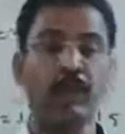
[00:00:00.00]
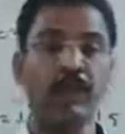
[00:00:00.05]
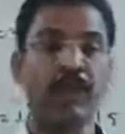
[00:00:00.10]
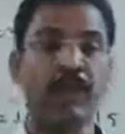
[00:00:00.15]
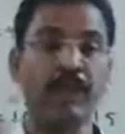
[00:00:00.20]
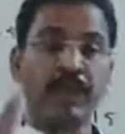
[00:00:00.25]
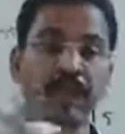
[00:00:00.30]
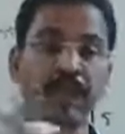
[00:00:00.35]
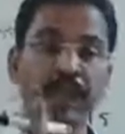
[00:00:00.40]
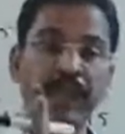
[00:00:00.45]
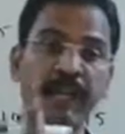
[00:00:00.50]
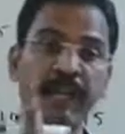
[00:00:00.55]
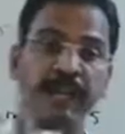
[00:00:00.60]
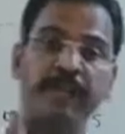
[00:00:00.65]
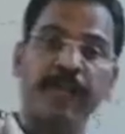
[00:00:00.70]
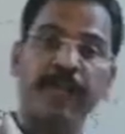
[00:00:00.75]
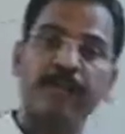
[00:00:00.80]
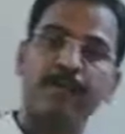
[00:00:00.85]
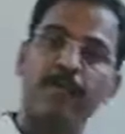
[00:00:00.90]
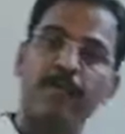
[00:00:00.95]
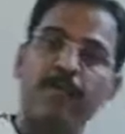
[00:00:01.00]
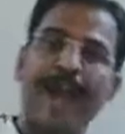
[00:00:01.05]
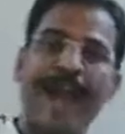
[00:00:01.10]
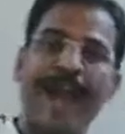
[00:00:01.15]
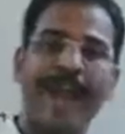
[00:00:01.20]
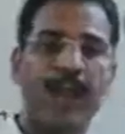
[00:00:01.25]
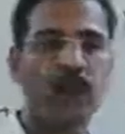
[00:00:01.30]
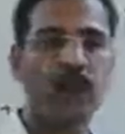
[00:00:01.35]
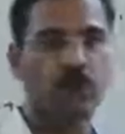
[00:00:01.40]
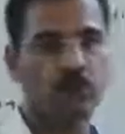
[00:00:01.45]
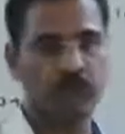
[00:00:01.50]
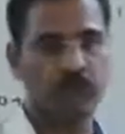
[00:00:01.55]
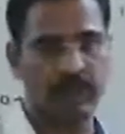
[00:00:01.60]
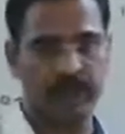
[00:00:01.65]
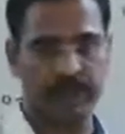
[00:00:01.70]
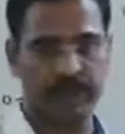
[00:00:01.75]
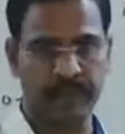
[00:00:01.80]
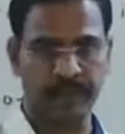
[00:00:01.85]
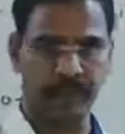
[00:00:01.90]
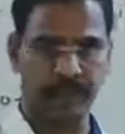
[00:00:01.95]
But D we have to add
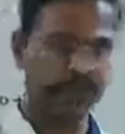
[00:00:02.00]
only.